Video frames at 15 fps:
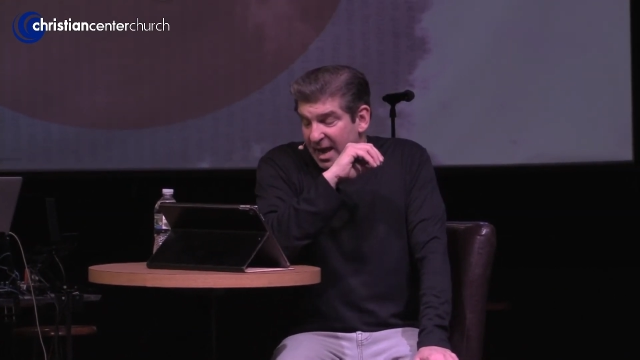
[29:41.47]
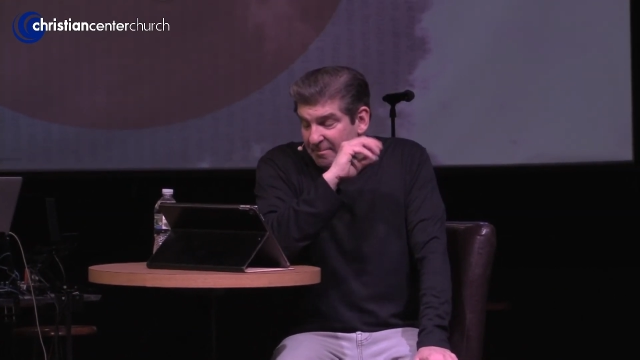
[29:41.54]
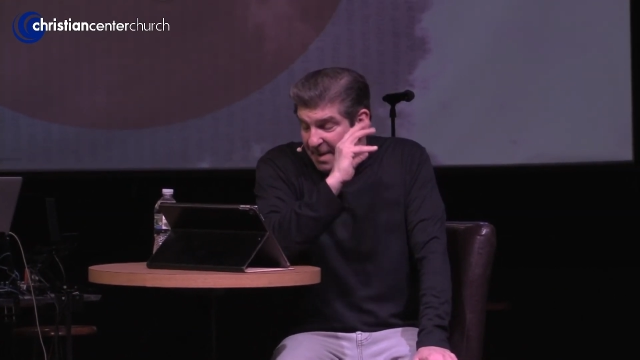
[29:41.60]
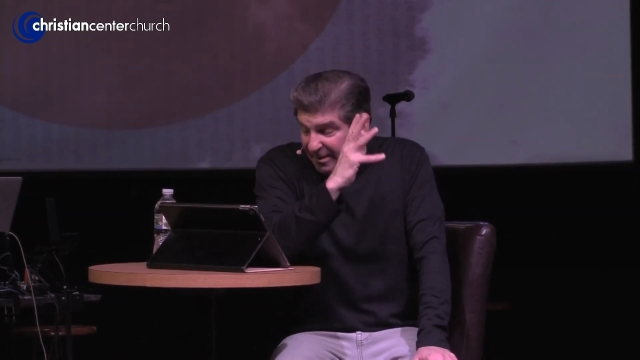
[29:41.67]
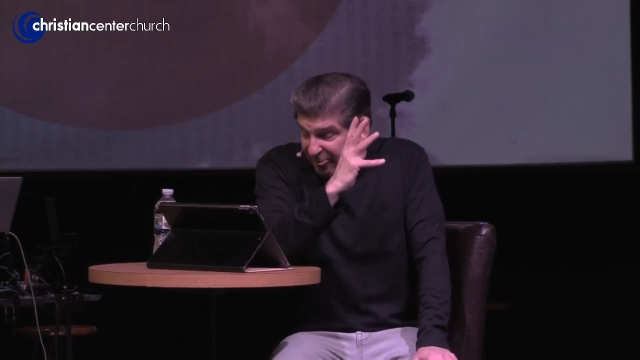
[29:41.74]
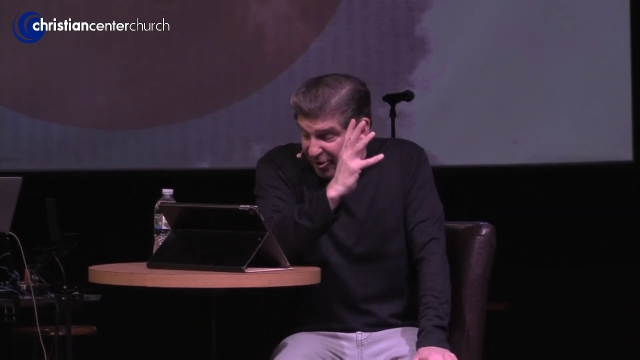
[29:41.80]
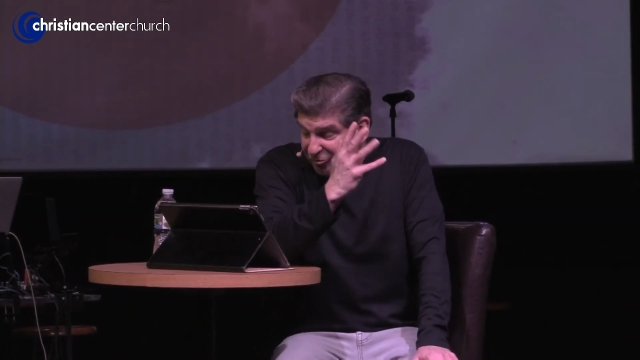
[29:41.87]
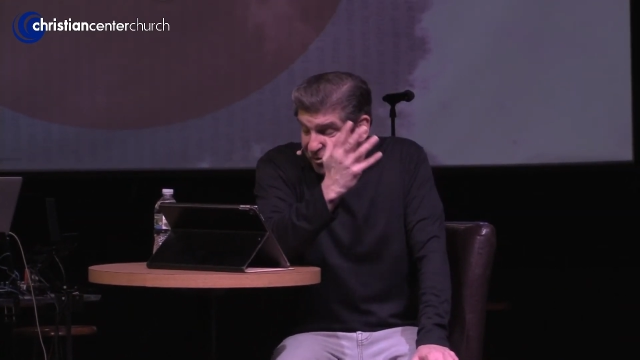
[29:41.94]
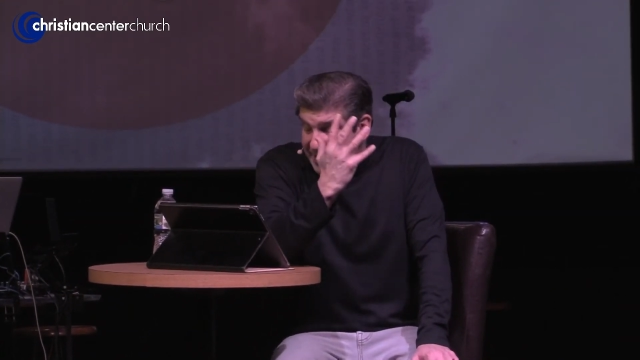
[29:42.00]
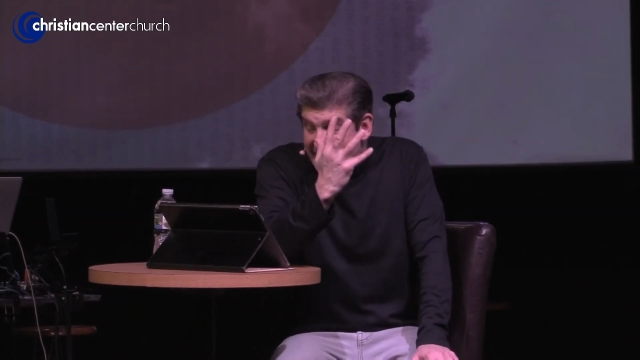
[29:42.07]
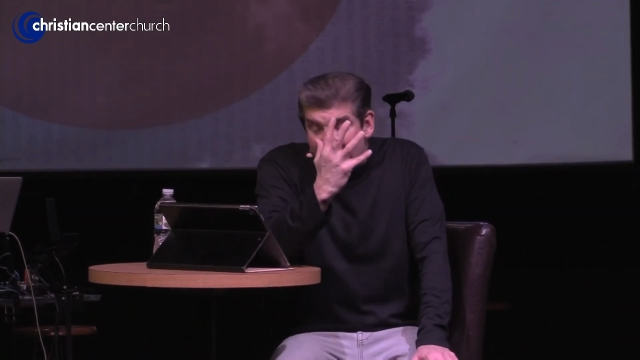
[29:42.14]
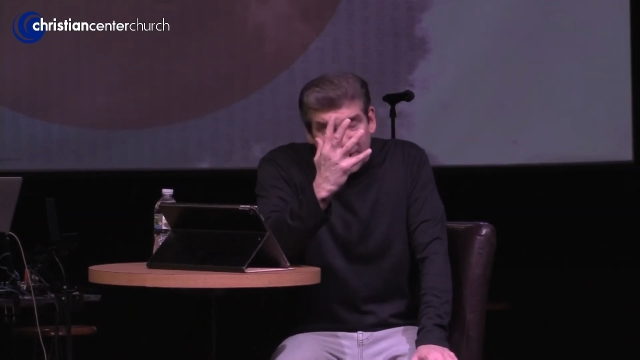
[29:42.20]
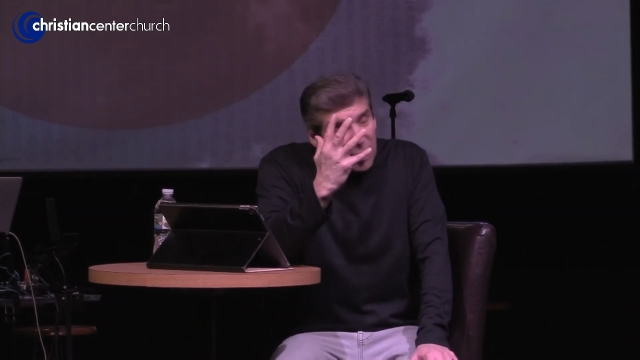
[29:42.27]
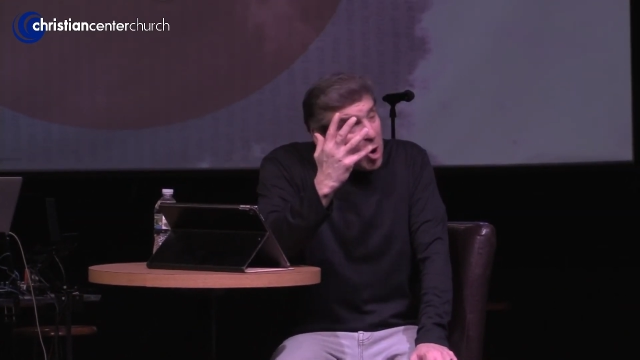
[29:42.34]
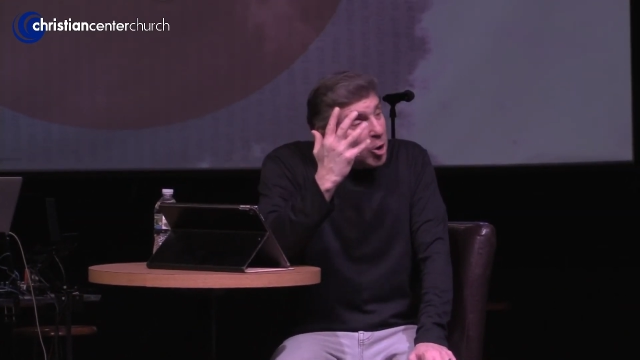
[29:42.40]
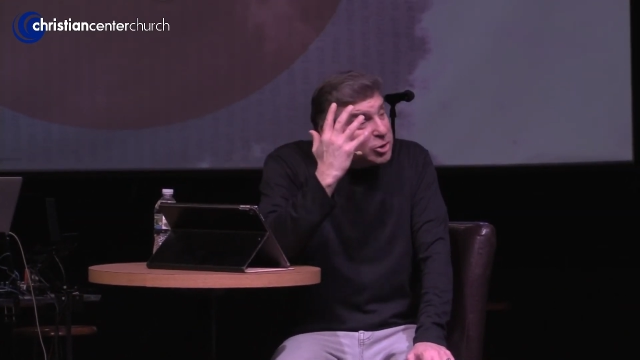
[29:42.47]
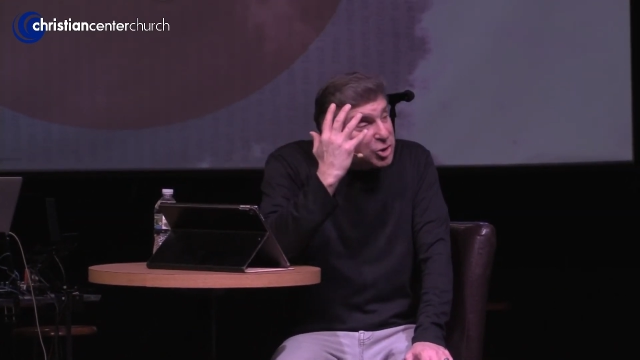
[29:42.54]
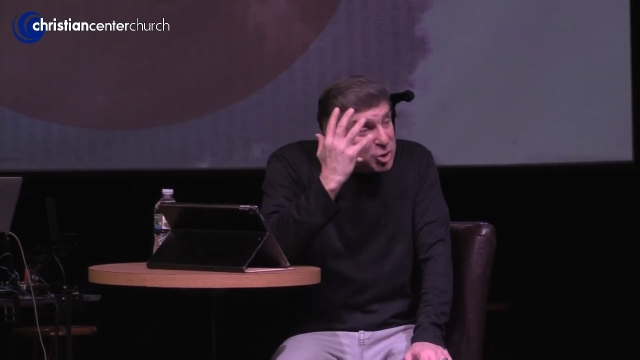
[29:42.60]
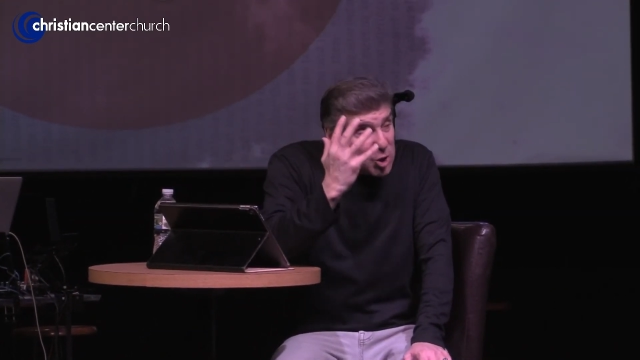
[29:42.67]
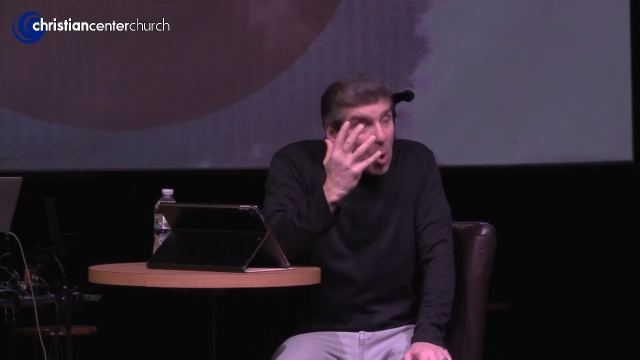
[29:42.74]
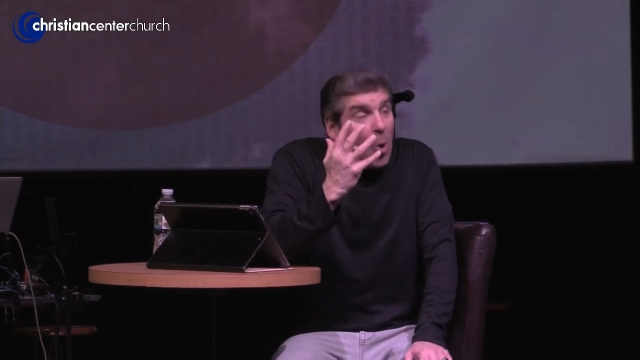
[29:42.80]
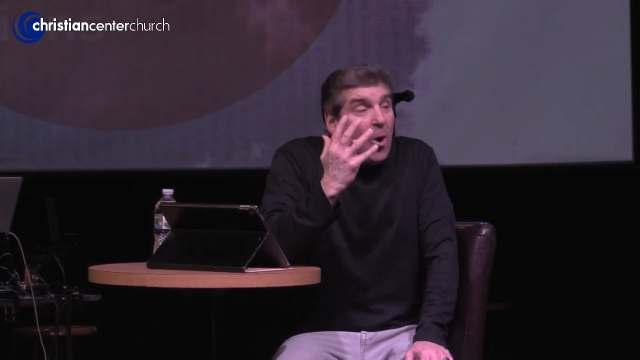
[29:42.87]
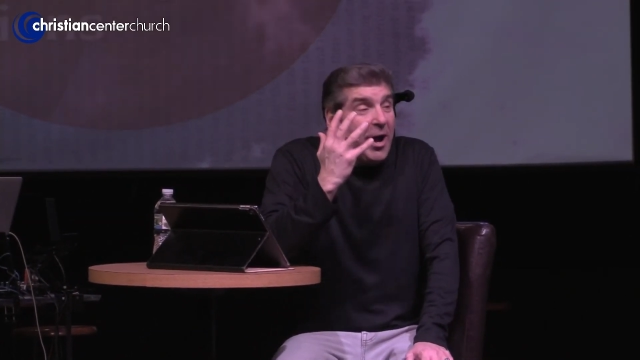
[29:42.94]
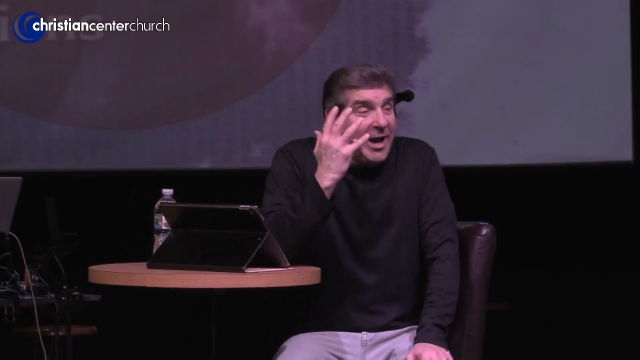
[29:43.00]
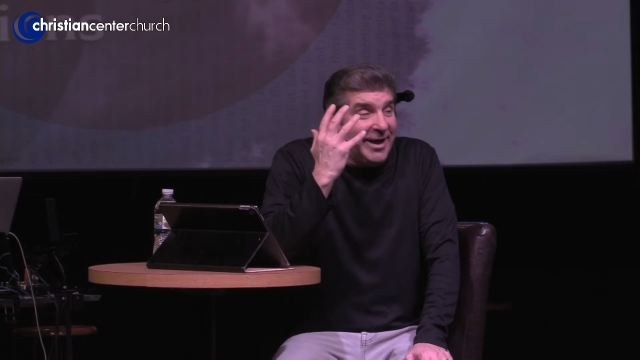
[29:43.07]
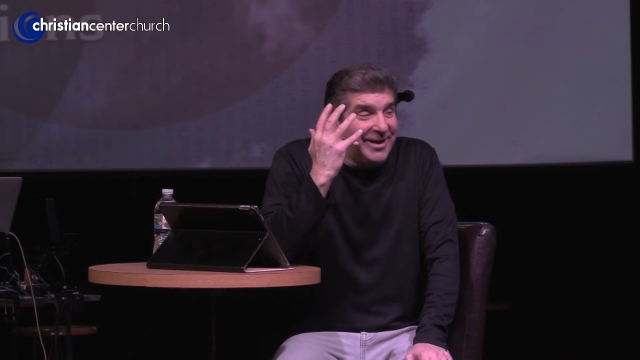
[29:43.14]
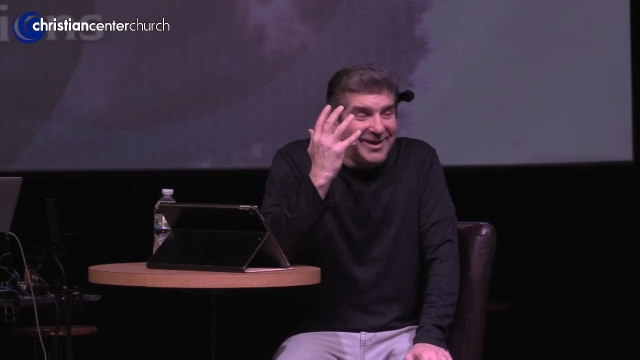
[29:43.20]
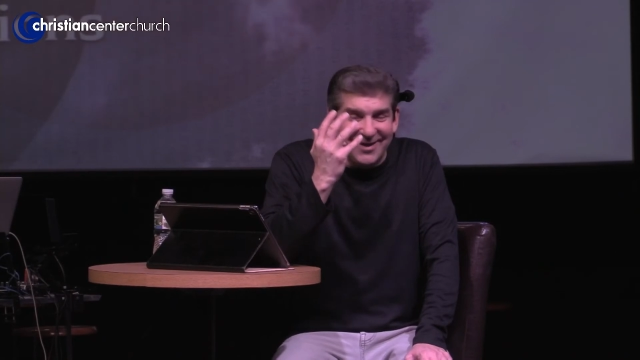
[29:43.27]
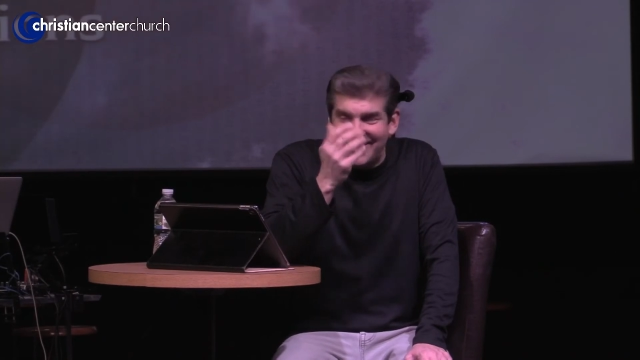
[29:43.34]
my brethren, count it all joy.